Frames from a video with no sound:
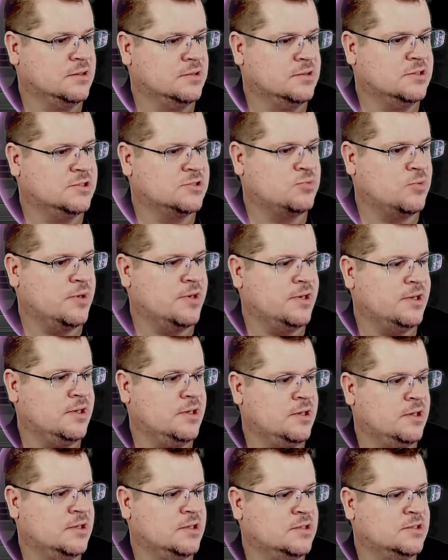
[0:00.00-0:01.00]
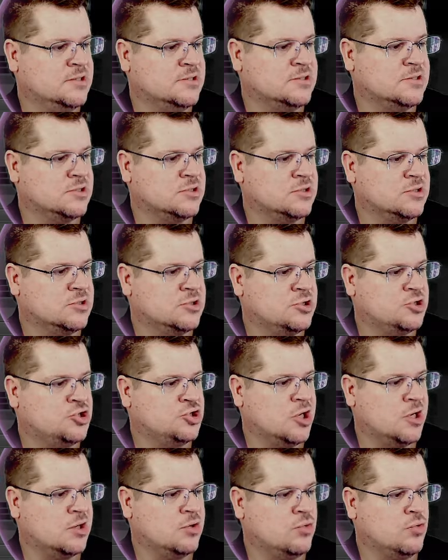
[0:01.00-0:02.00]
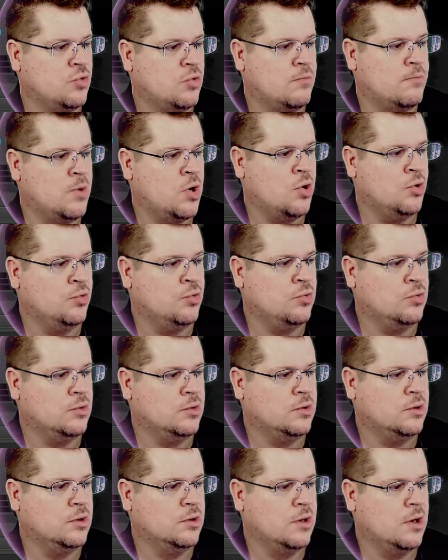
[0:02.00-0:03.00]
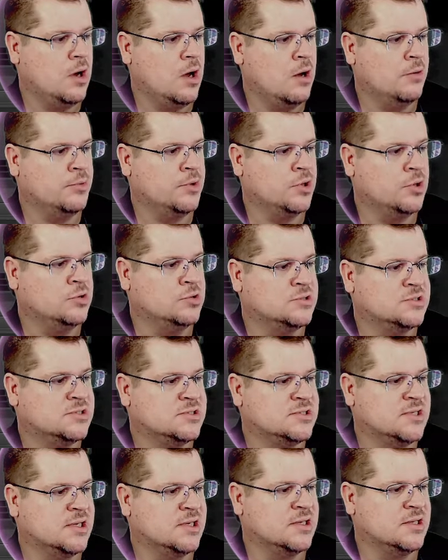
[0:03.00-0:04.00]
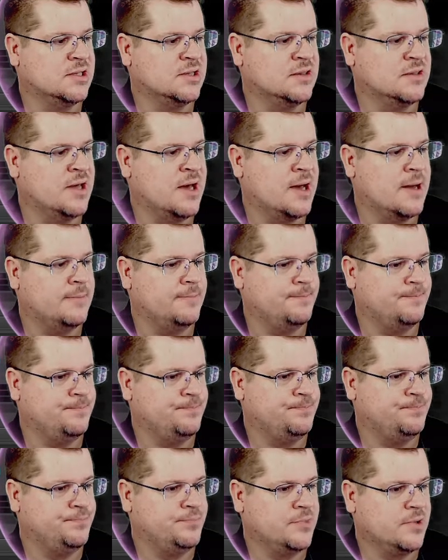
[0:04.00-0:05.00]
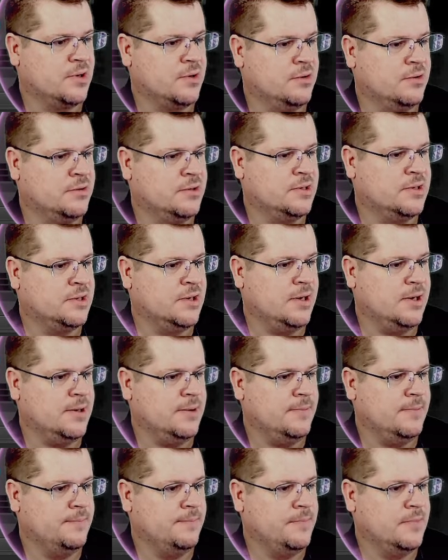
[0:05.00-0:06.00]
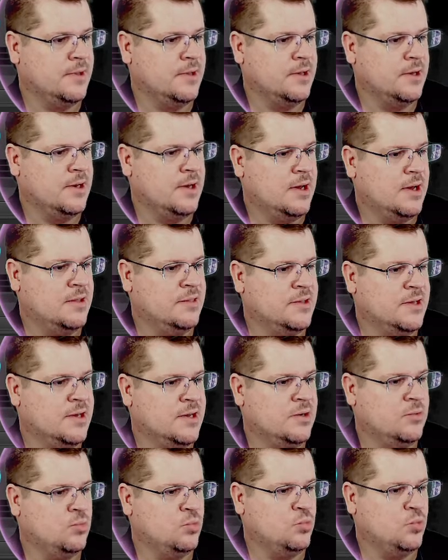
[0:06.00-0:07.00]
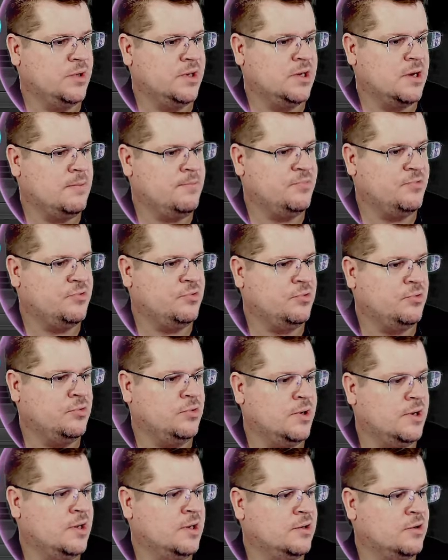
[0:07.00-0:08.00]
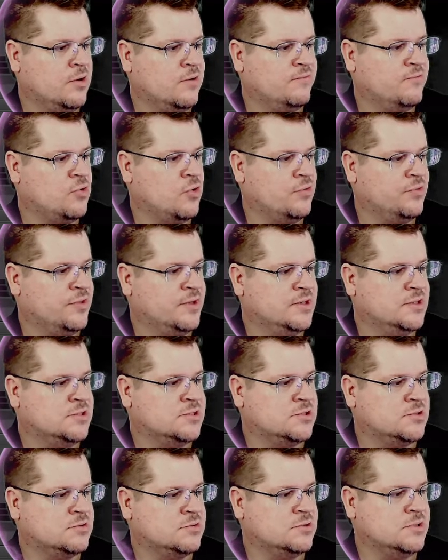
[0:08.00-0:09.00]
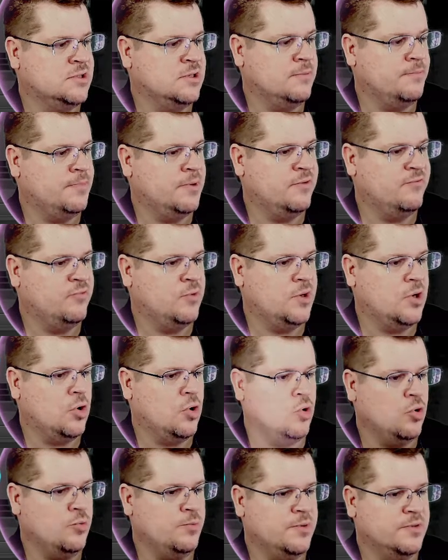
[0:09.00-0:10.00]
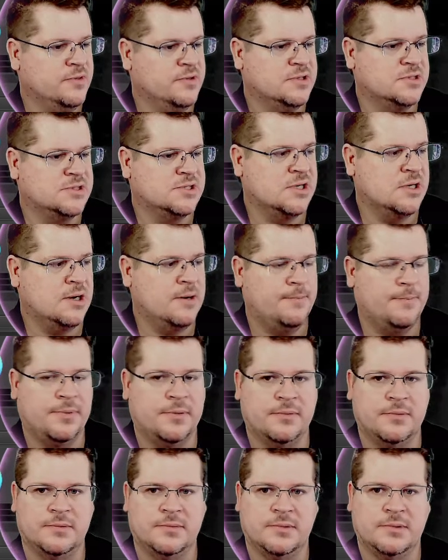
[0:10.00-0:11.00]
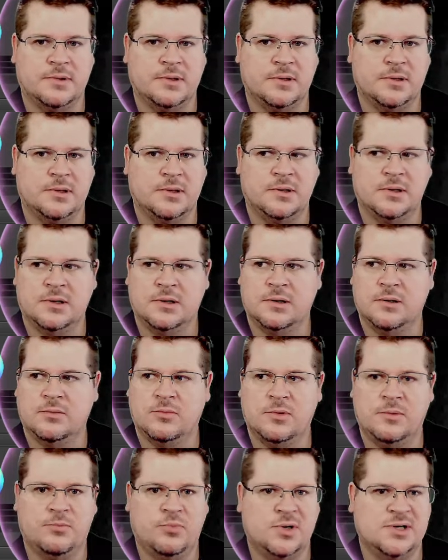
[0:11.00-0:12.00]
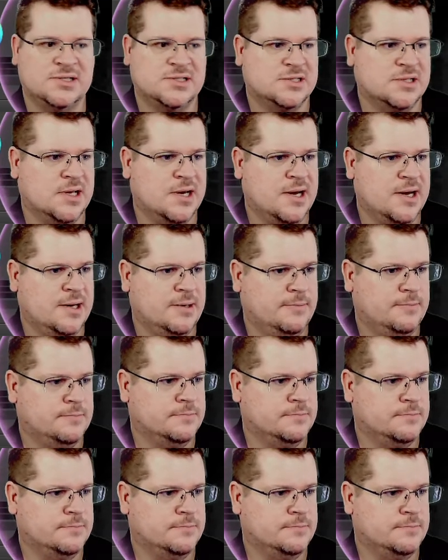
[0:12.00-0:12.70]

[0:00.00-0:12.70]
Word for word: This one here is the Juggernaut model. I'm going to delete that. Okay, and then we come through and I've got these two here, but if we open this up, press that,